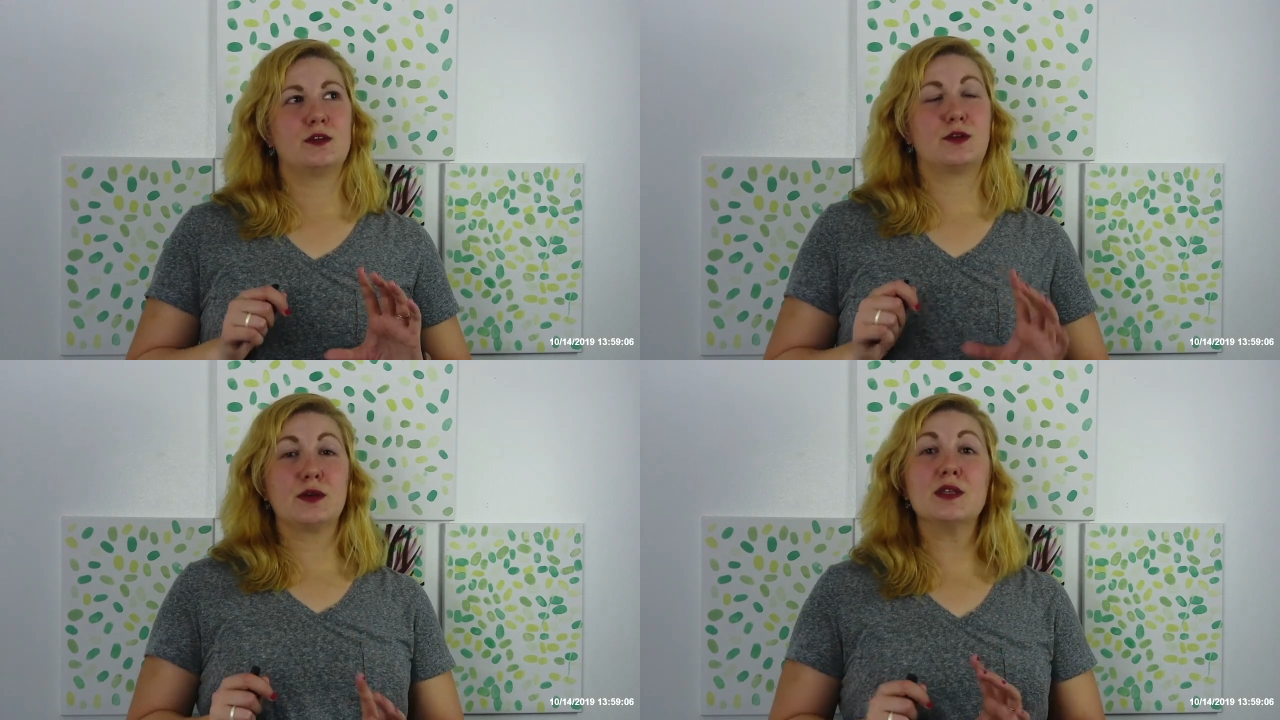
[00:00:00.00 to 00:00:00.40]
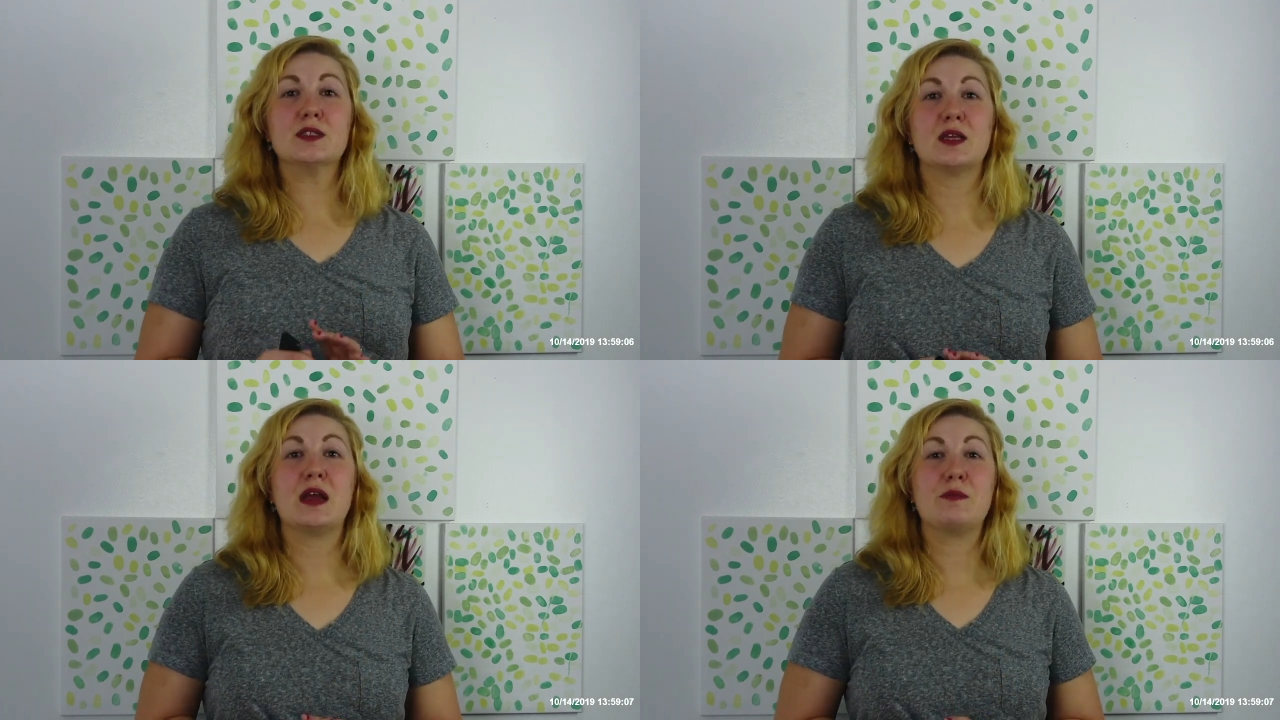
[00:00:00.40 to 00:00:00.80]
During
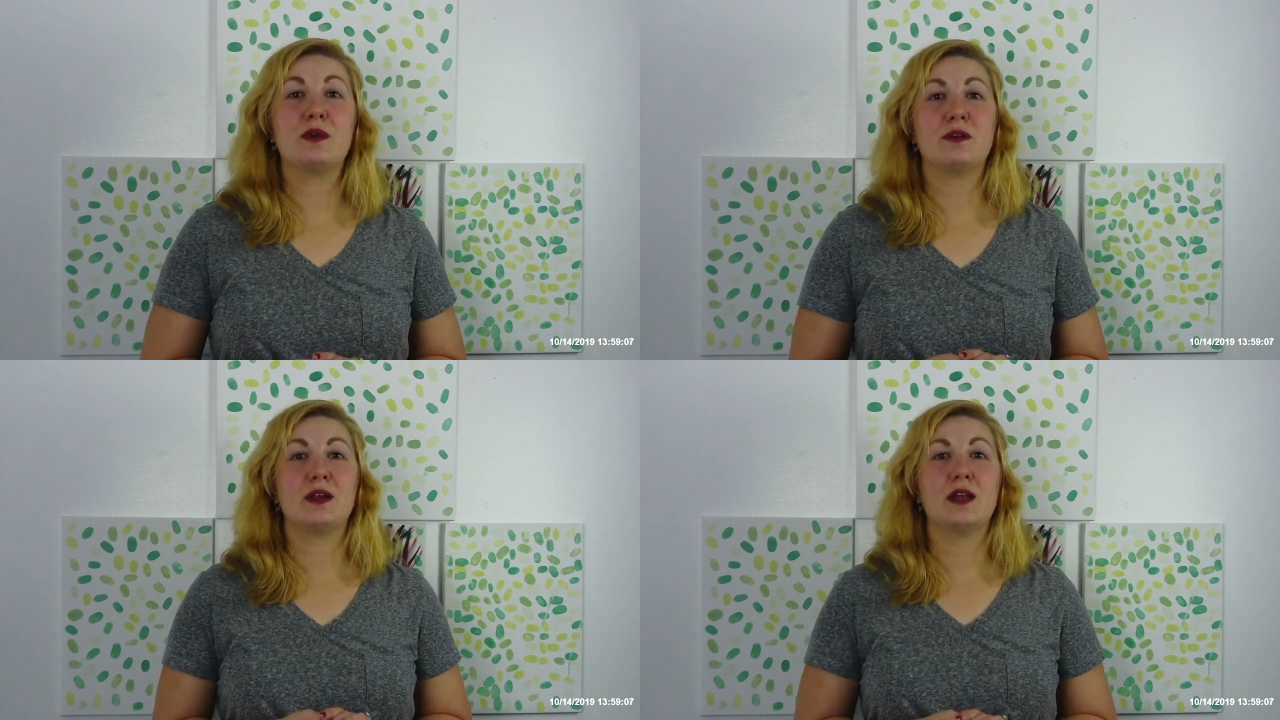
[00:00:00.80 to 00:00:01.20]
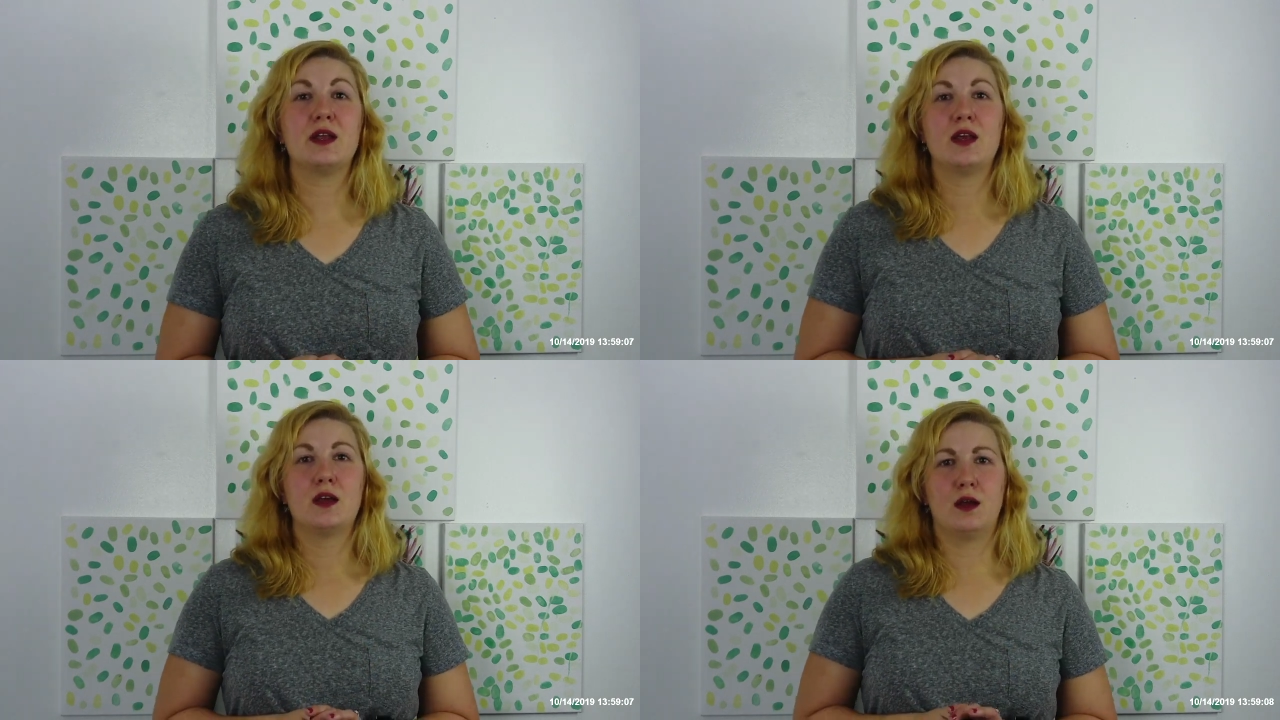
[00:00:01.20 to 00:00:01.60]
this time
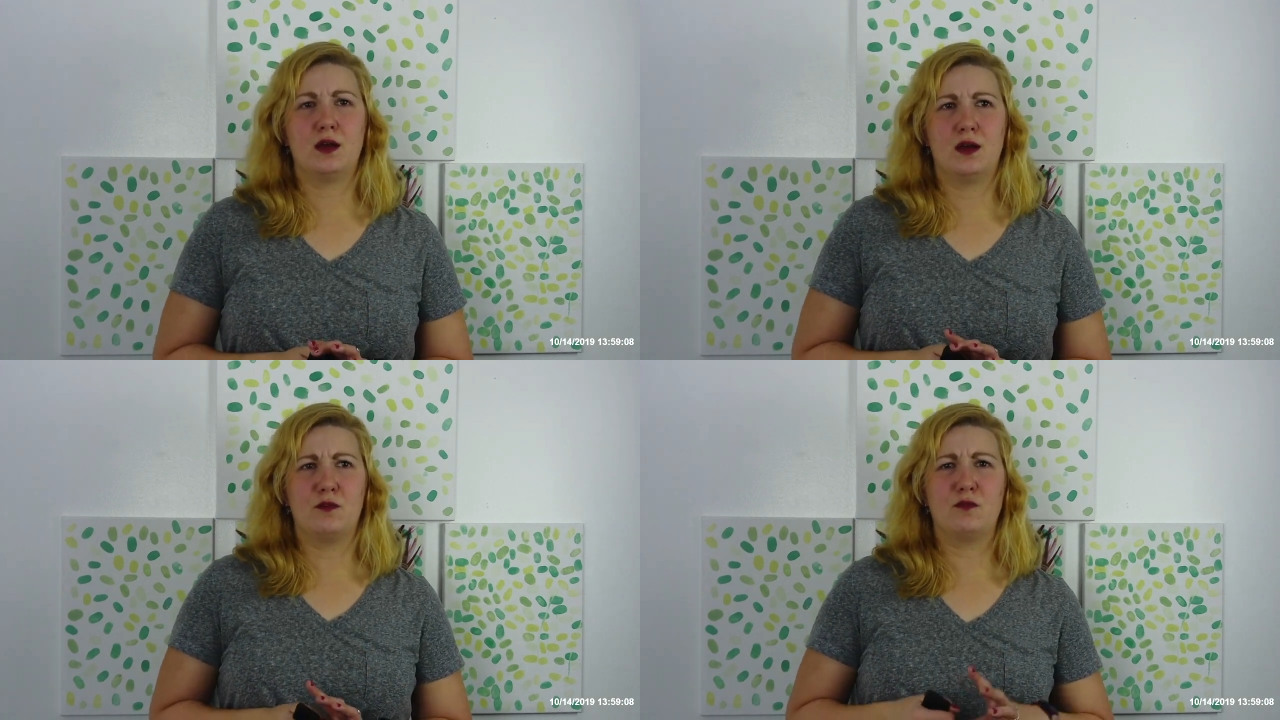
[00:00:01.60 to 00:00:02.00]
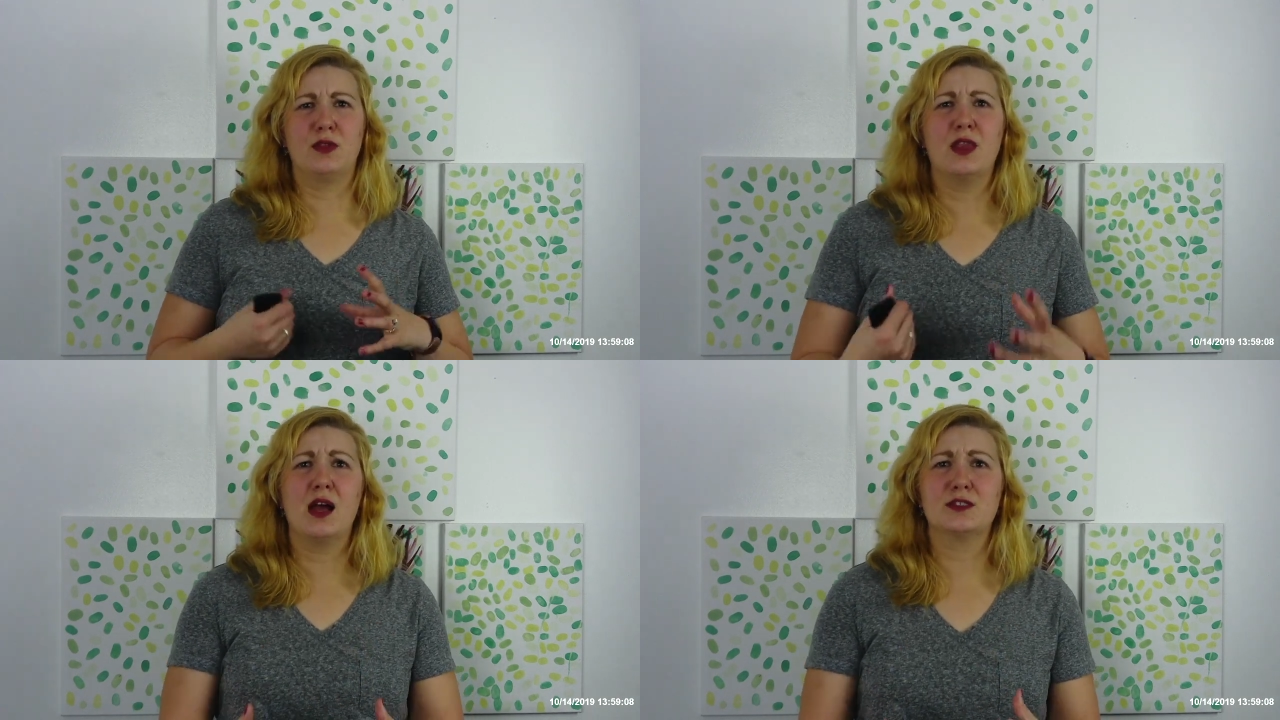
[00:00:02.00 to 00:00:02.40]
period,
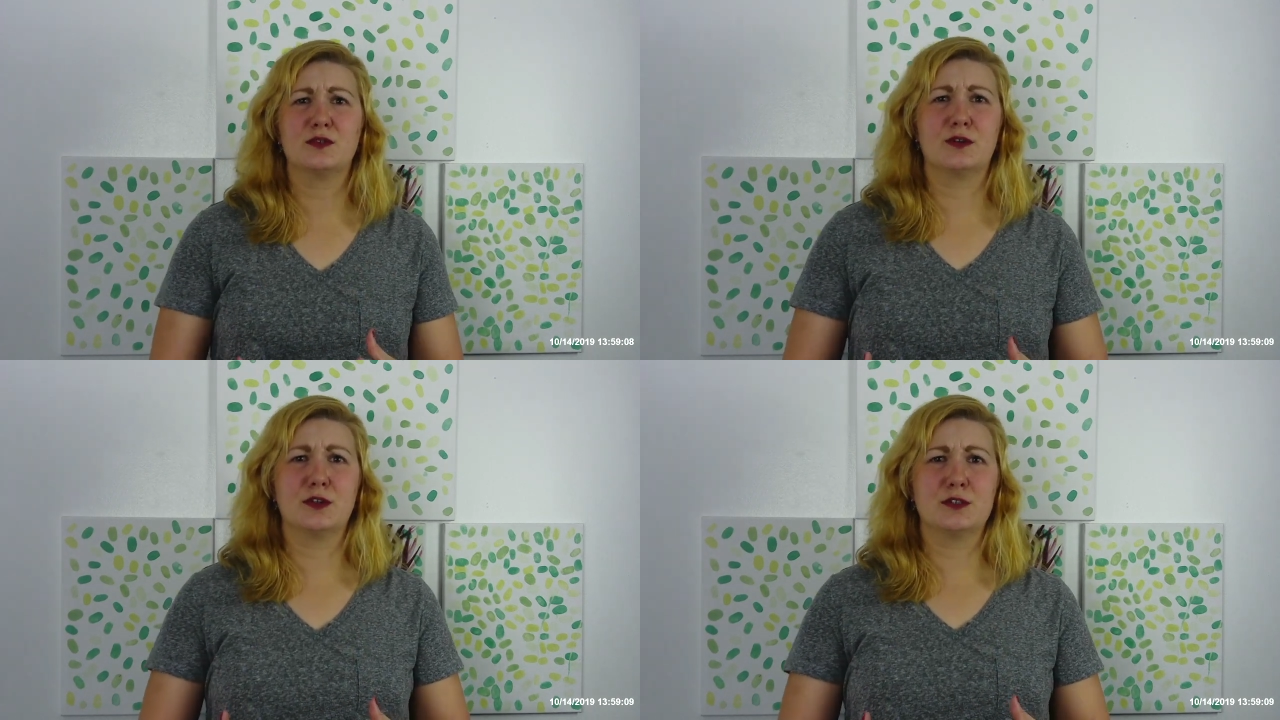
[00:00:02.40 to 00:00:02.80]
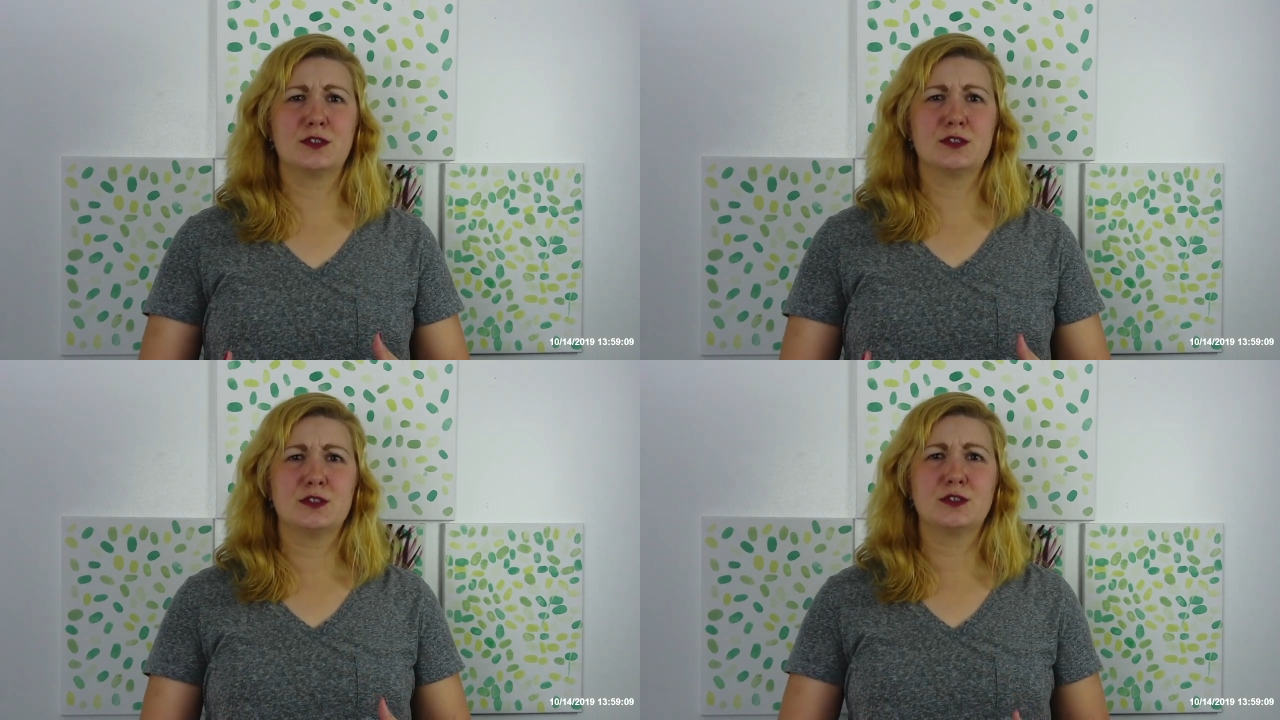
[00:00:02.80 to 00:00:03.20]

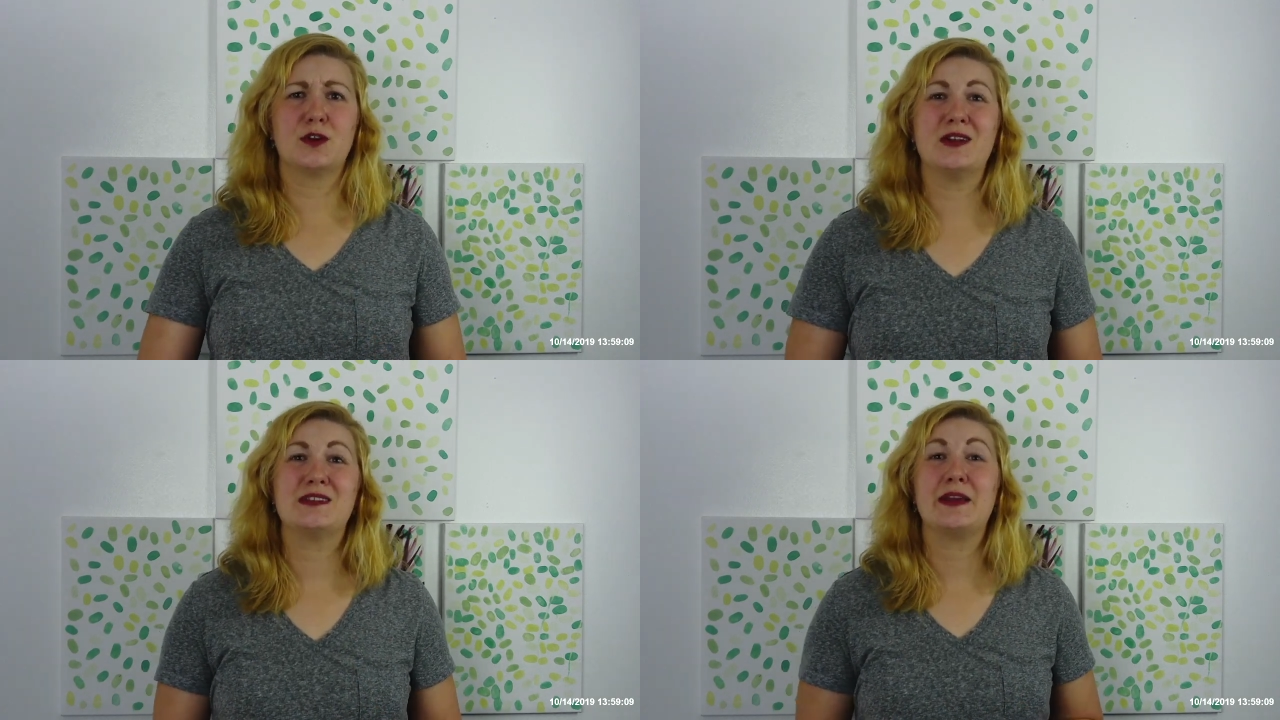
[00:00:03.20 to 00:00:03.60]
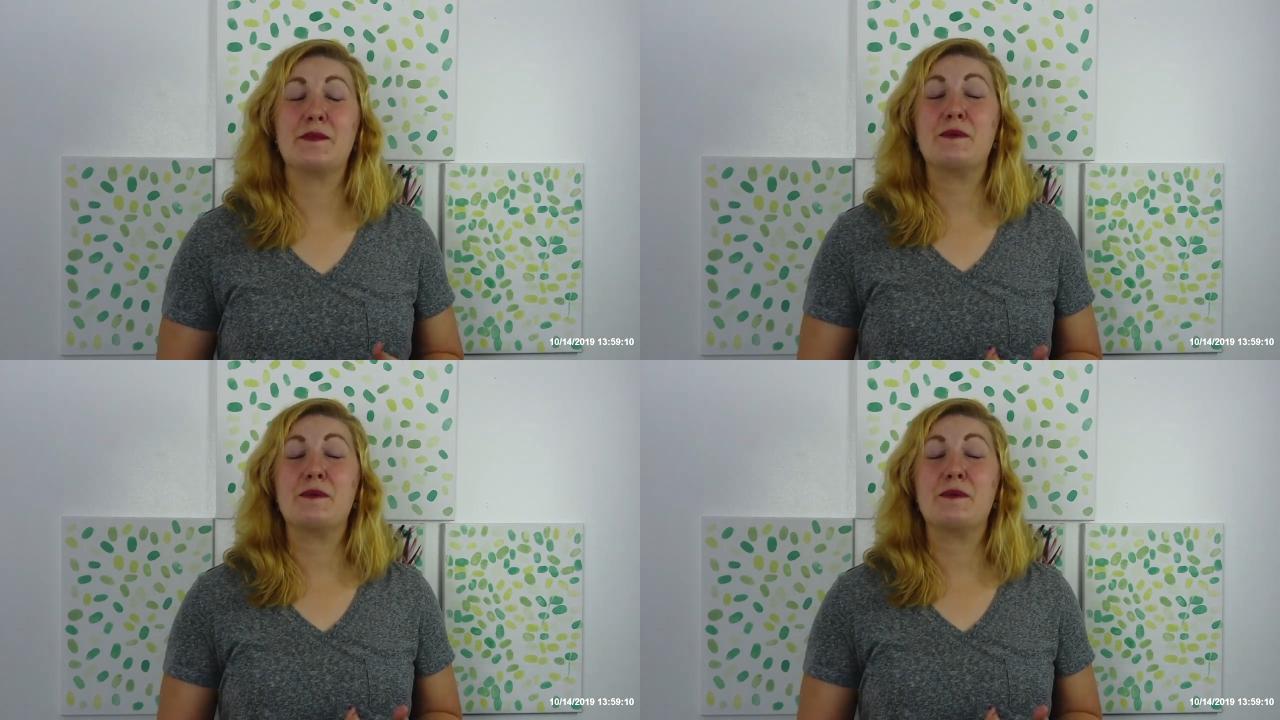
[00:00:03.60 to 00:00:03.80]
philosophers started to get